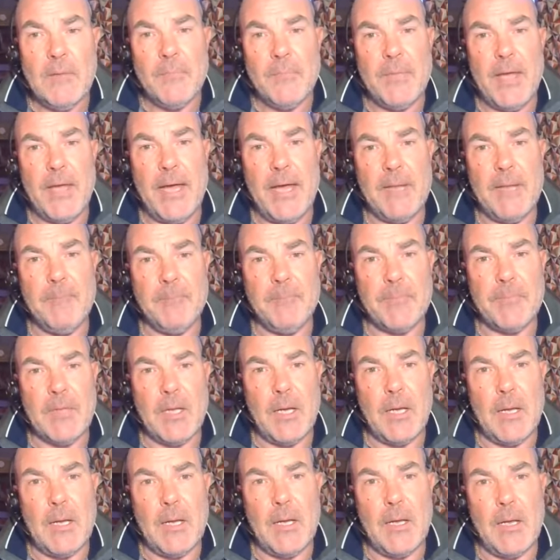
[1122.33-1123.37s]
Then,
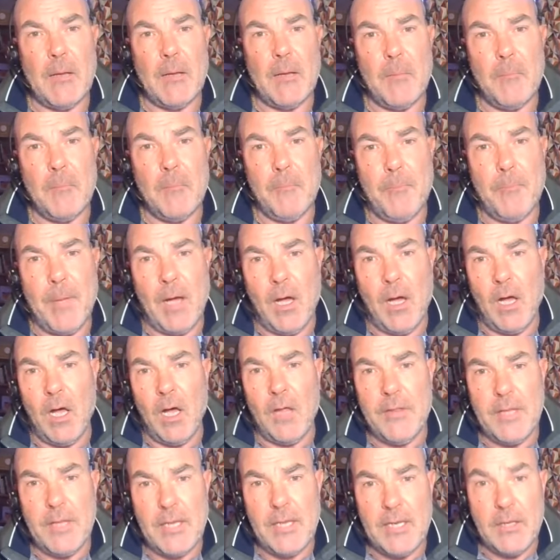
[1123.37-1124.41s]

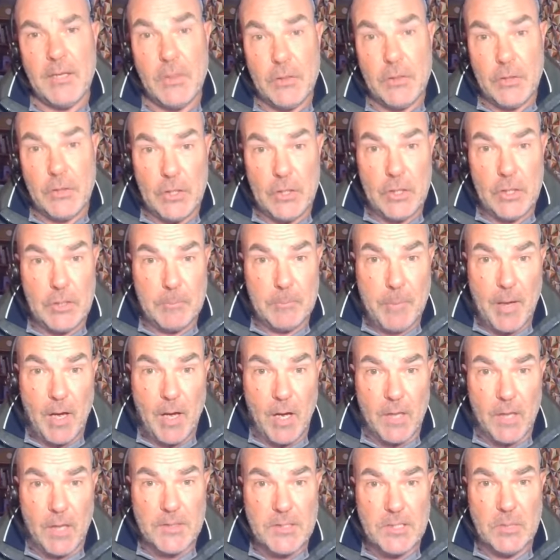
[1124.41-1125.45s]
bar the third
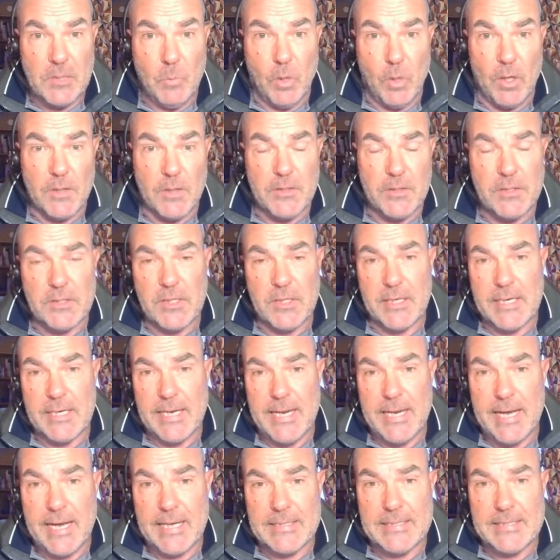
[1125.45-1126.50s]
party ones that he
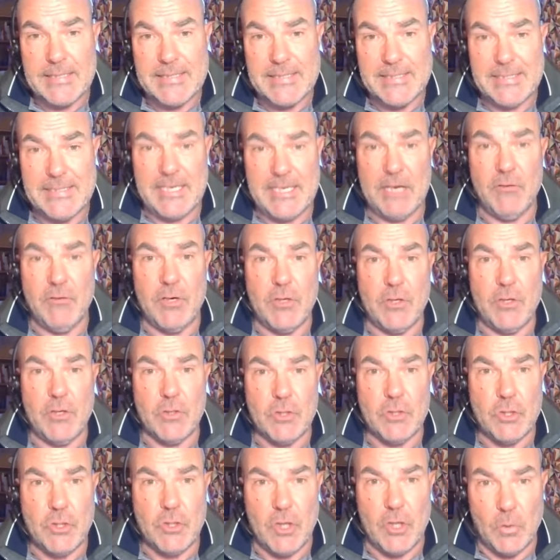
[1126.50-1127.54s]
has zero
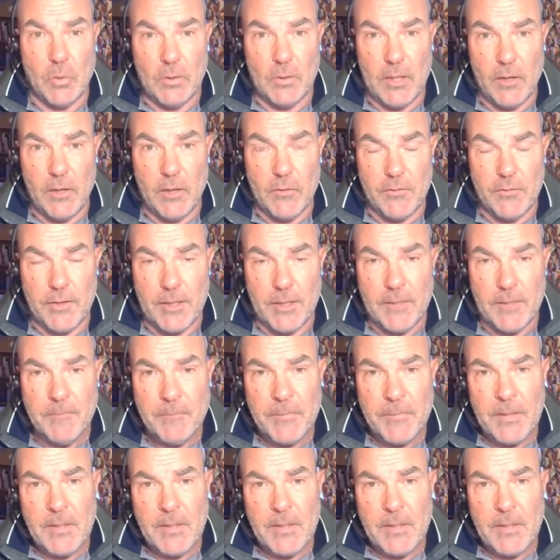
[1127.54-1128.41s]
control over,